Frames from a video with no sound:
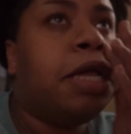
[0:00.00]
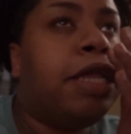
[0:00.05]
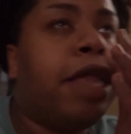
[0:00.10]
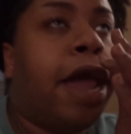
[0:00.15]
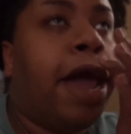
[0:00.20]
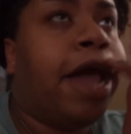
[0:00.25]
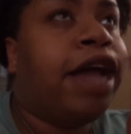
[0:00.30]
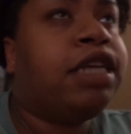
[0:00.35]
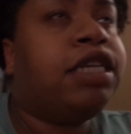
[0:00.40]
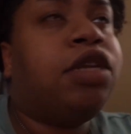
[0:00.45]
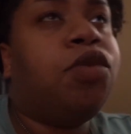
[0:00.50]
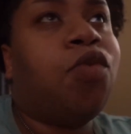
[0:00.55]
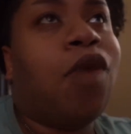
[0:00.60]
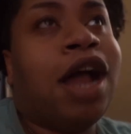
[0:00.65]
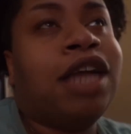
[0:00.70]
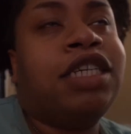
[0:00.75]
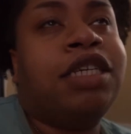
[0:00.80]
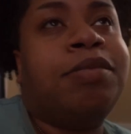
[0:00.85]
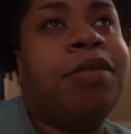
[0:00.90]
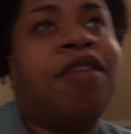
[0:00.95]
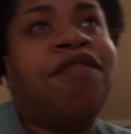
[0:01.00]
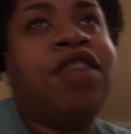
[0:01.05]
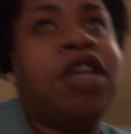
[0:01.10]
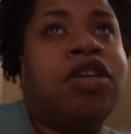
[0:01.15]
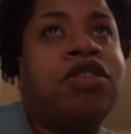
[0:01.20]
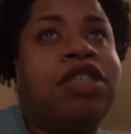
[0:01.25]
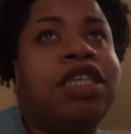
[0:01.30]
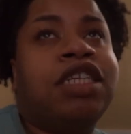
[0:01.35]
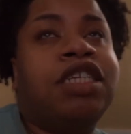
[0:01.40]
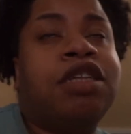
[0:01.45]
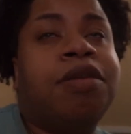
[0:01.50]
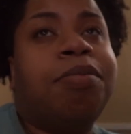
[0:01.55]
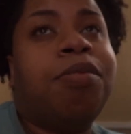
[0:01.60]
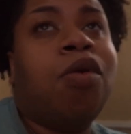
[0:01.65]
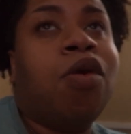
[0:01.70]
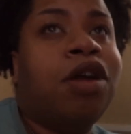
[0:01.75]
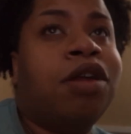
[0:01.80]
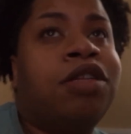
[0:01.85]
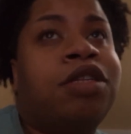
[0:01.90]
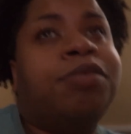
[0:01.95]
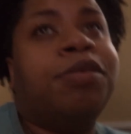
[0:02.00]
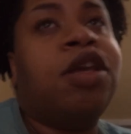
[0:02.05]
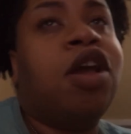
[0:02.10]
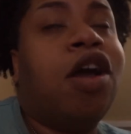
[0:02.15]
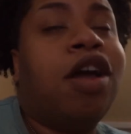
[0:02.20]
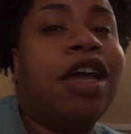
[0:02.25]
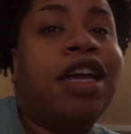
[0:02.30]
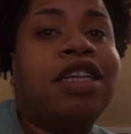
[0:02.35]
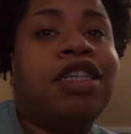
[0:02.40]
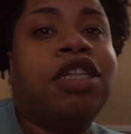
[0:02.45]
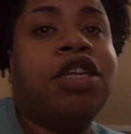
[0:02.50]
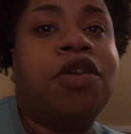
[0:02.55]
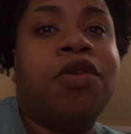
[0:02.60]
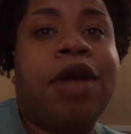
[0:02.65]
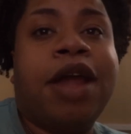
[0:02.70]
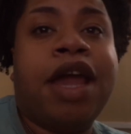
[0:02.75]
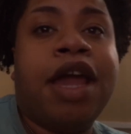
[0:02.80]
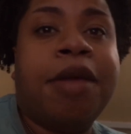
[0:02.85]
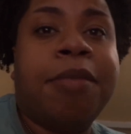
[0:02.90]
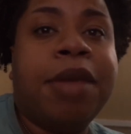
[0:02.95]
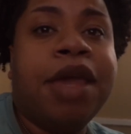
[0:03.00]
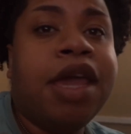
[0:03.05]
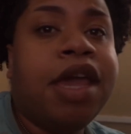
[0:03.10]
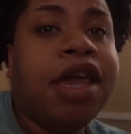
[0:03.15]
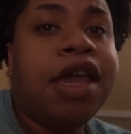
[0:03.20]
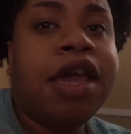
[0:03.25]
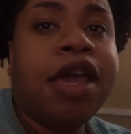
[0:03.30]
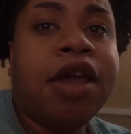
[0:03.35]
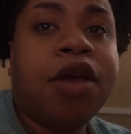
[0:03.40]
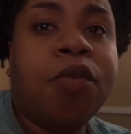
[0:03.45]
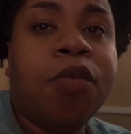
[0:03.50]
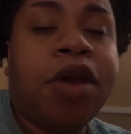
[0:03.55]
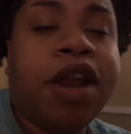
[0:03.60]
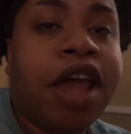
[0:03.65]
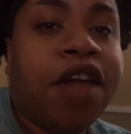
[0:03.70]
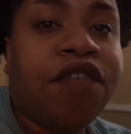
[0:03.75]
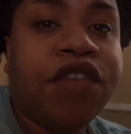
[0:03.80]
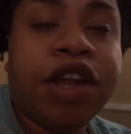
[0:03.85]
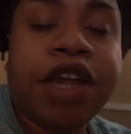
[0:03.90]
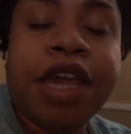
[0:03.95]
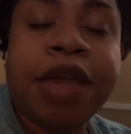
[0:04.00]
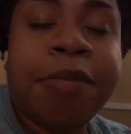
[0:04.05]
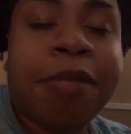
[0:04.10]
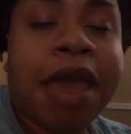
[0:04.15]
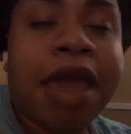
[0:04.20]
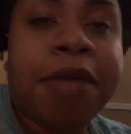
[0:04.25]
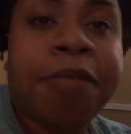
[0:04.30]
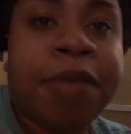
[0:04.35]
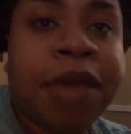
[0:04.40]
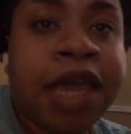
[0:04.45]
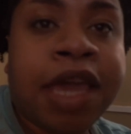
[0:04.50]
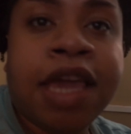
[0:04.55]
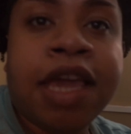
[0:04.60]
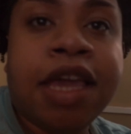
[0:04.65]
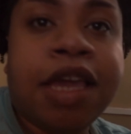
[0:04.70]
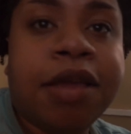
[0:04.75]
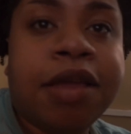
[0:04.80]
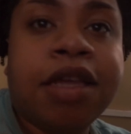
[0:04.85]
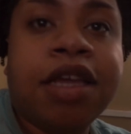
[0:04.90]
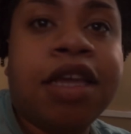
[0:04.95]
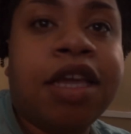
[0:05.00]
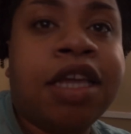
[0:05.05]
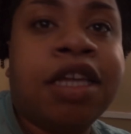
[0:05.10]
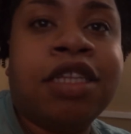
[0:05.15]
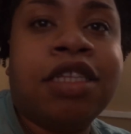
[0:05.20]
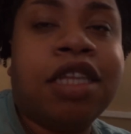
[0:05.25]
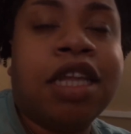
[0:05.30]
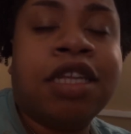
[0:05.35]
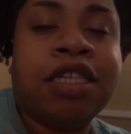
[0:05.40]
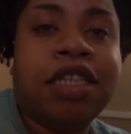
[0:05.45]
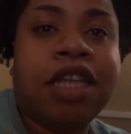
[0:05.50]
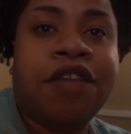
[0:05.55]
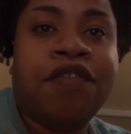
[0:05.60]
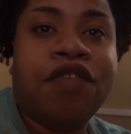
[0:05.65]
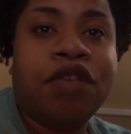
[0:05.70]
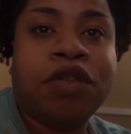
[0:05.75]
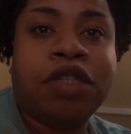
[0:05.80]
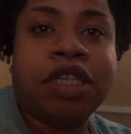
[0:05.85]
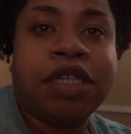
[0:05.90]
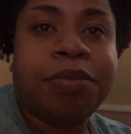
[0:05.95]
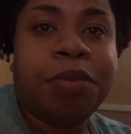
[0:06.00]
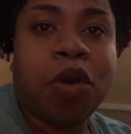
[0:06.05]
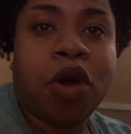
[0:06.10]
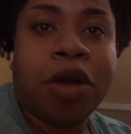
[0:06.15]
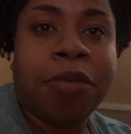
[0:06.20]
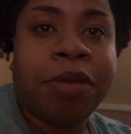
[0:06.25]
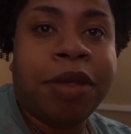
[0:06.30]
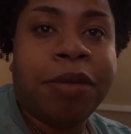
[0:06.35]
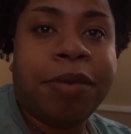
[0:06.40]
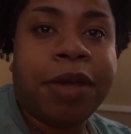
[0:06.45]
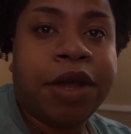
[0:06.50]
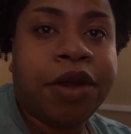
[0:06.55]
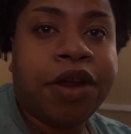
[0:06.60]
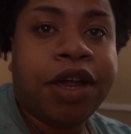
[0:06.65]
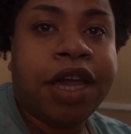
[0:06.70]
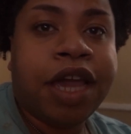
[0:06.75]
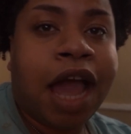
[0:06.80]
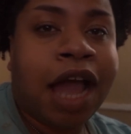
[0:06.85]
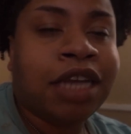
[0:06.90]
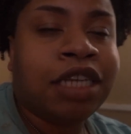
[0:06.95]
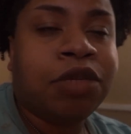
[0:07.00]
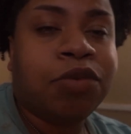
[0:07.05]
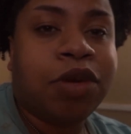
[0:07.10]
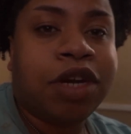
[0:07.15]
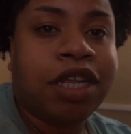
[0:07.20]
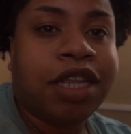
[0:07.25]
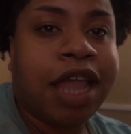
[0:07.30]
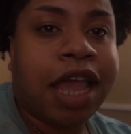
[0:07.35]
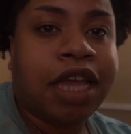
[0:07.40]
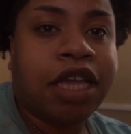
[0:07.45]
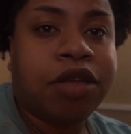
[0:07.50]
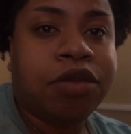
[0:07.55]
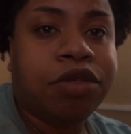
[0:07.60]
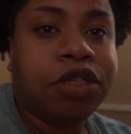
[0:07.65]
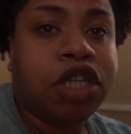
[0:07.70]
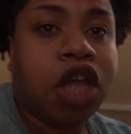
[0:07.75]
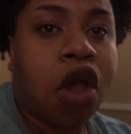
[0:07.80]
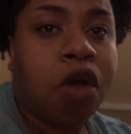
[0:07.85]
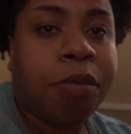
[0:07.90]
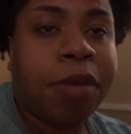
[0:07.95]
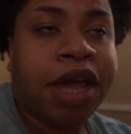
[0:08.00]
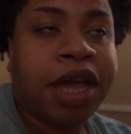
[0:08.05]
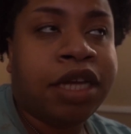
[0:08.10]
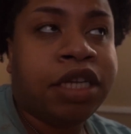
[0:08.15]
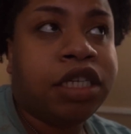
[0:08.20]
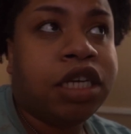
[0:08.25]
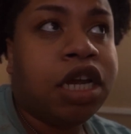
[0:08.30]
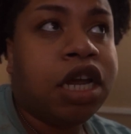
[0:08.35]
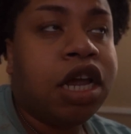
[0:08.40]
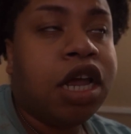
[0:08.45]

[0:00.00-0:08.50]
that actually watches my videos and supports me on Instagram, whatever it may be. Is if you support me, period, I just want to thank you so much.